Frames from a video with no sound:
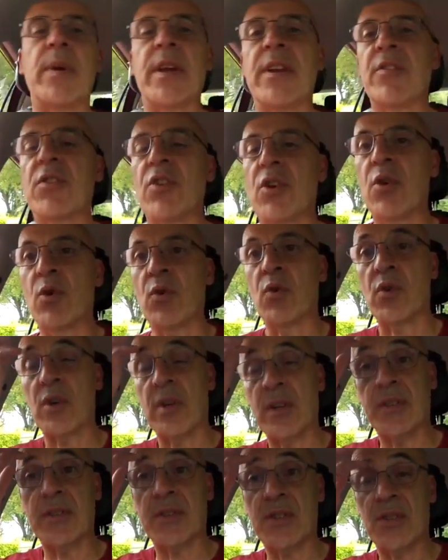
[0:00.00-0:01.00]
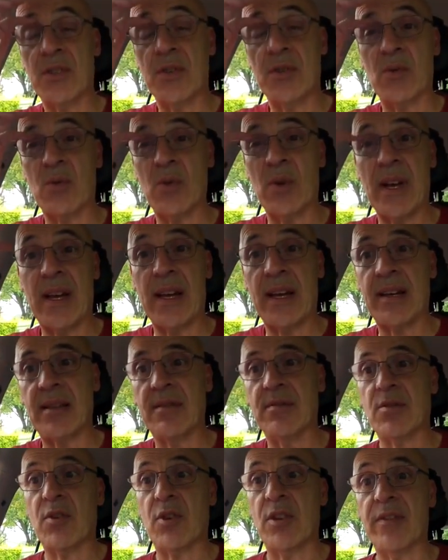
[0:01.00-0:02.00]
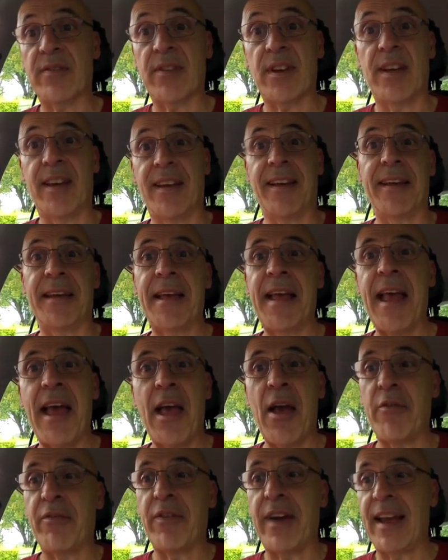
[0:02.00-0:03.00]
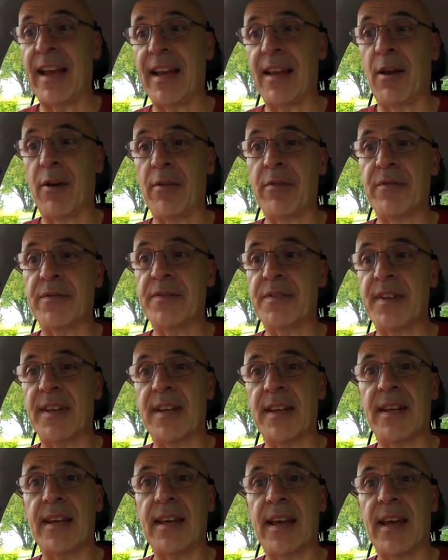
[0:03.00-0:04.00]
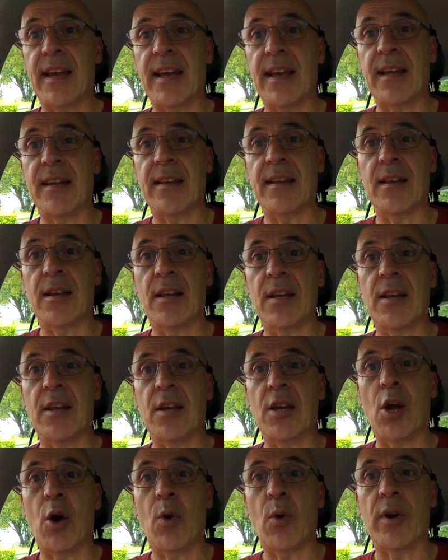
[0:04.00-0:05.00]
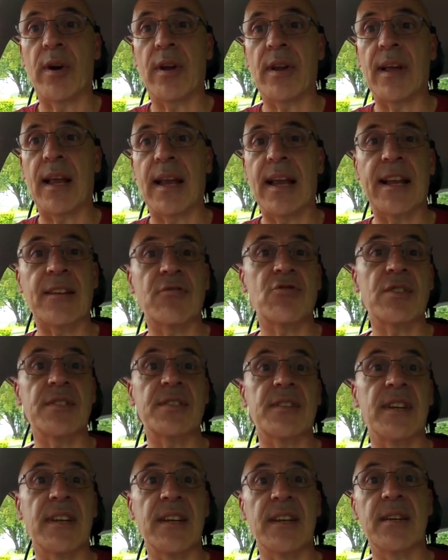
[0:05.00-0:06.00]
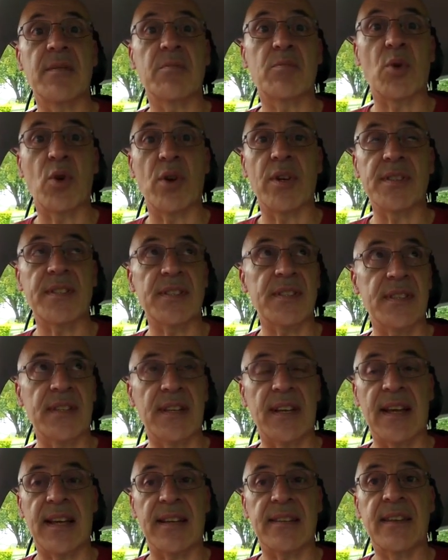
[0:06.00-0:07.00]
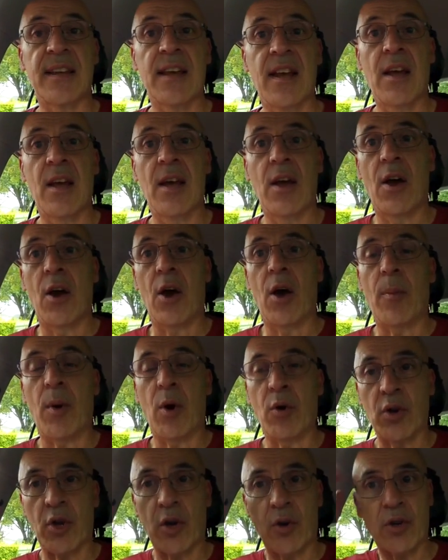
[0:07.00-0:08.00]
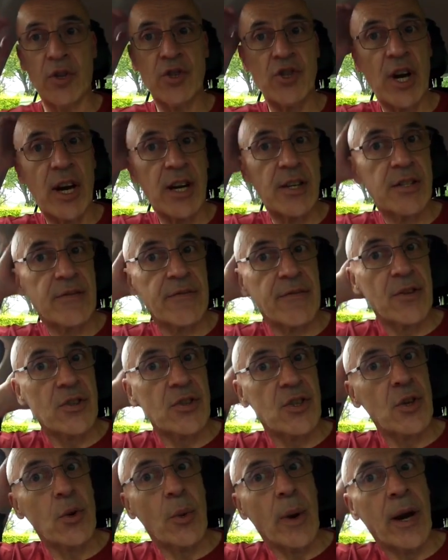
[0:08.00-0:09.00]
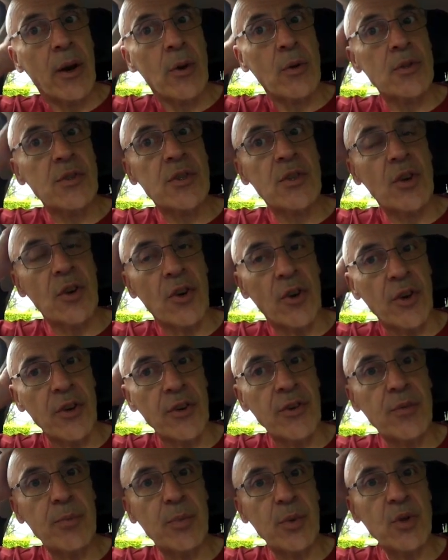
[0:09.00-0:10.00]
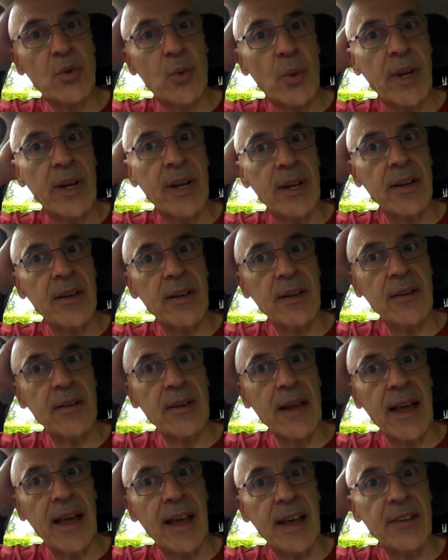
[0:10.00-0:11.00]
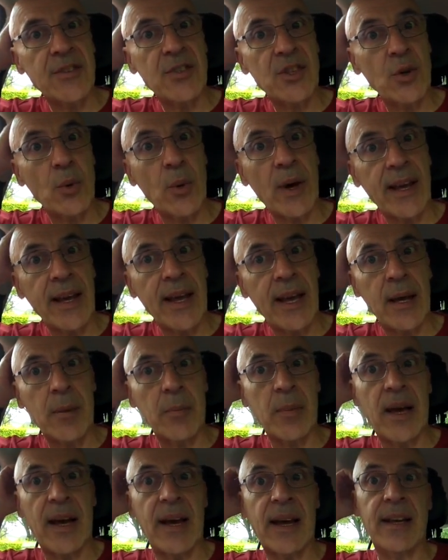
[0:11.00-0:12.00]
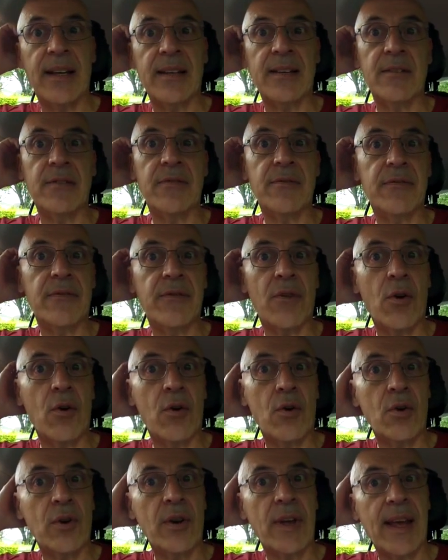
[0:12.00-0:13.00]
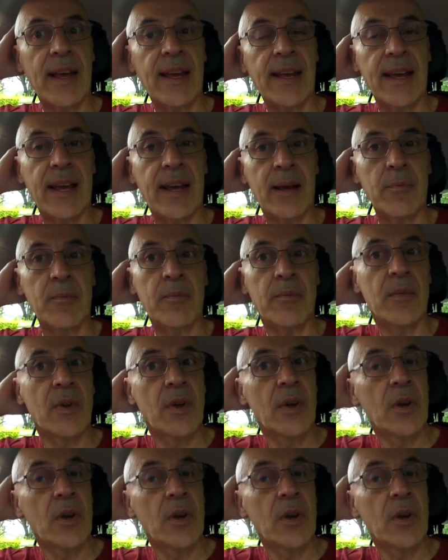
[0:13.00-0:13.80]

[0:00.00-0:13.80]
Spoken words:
been doing to kind of avail of the lower electricity prices and that. I'm only going to charge it for 2 hours tonight between 2 a.m. and 4 a.m.,